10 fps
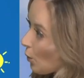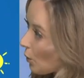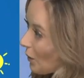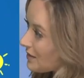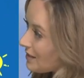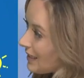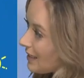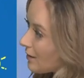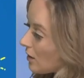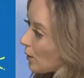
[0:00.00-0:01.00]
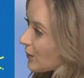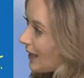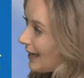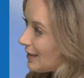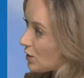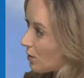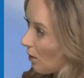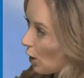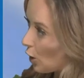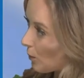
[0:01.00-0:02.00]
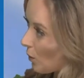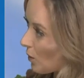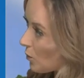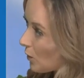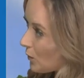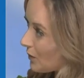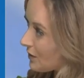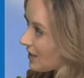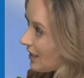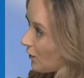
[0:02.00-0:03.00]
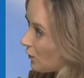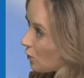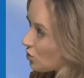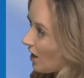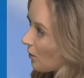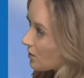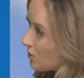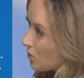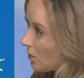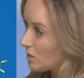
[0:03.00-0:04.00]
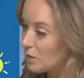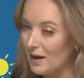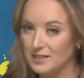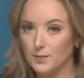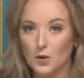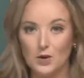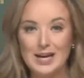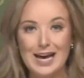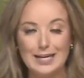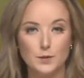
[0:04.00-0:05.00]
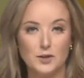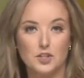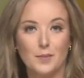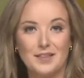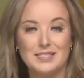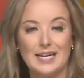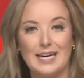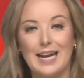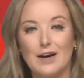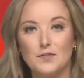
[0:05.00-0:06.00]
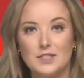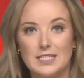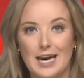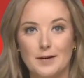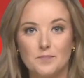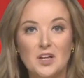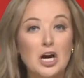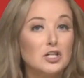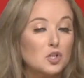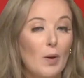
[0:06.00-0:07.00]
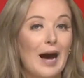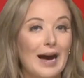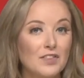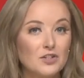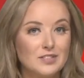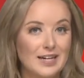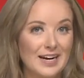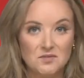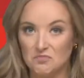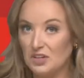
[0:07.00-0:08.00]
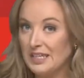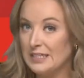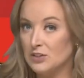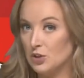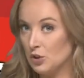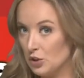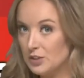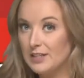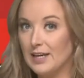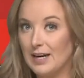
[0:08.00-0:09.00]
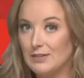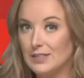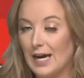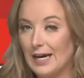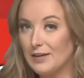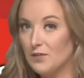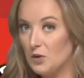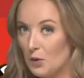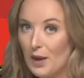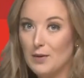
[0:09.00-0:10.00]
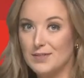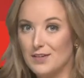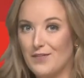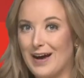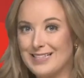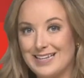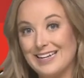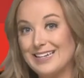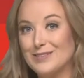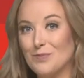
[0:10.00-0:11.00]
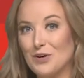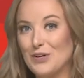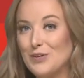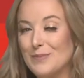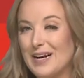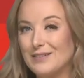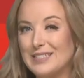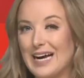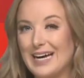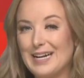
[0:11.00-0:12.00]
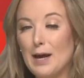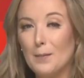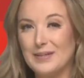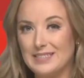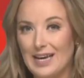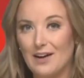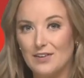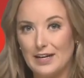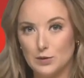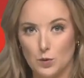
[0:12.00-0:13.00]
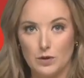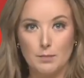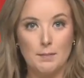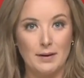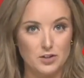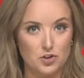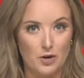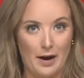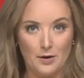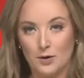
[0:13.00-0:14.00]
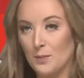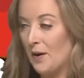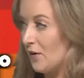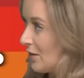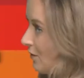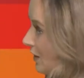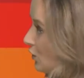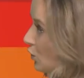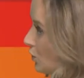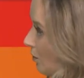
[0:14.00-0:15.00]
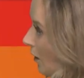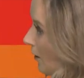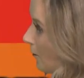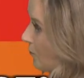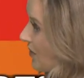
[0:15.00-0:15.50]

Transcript: We're once again in the lower 90s tomorrow, but we will build in a few showers and storms possible, especially by the second half of the day. So either day really is good to get outside if you're okay with the fact that it is more humid outside, but Saturday is going to be much drier comparatively to tomorrow.